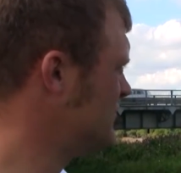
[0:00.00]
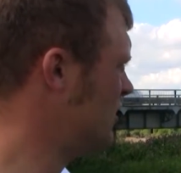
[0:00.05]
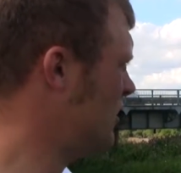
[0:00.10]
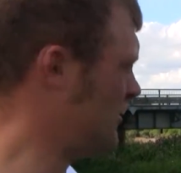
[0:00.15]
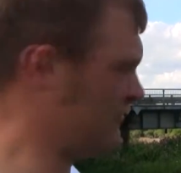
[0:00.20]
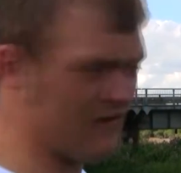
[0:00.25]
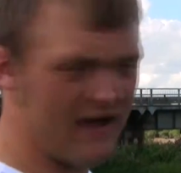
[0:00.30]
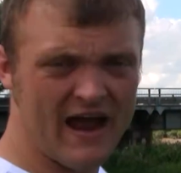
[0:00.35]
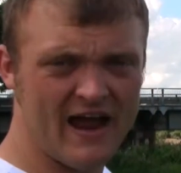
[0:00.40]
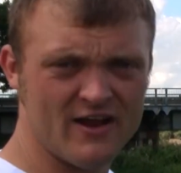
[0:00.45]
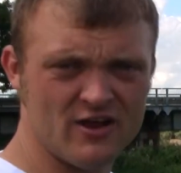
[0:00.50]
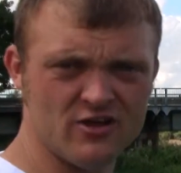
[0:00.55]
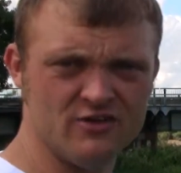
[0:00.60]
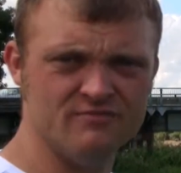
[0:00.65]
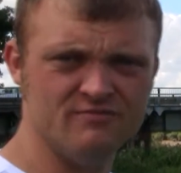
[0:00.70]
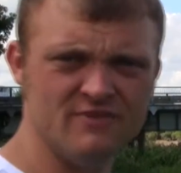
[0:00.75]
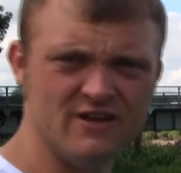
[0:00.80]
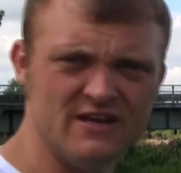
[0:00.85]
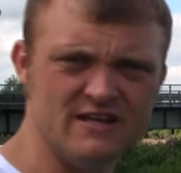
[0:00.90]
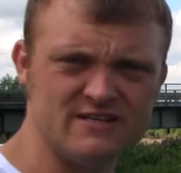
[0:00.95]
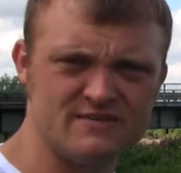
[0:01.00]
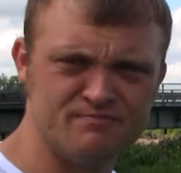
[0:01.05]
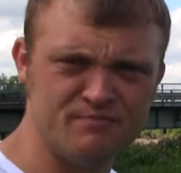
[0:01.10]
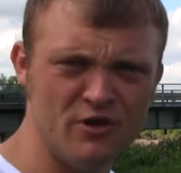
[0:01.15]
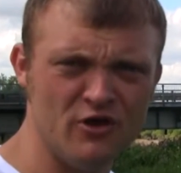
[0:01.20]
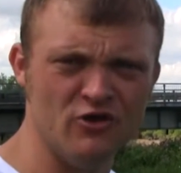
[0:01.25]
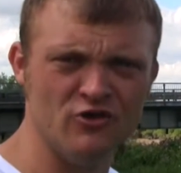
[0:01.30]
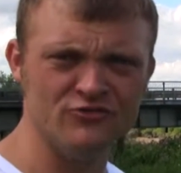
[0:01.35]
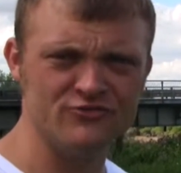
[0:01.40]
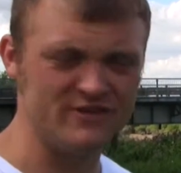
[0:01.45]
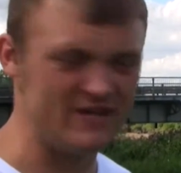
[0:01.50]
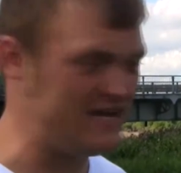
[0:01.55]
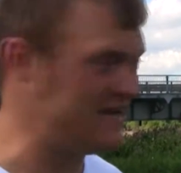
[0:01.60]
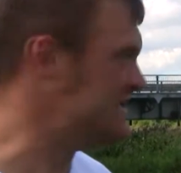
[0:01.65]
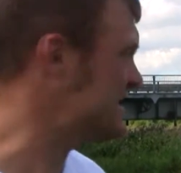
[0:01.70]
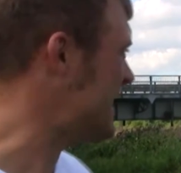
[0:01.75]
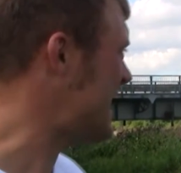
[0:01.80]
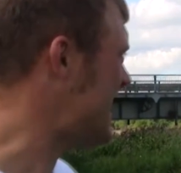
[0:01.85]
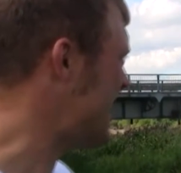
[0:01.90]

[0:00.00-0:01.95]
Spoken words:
of iron and it's built in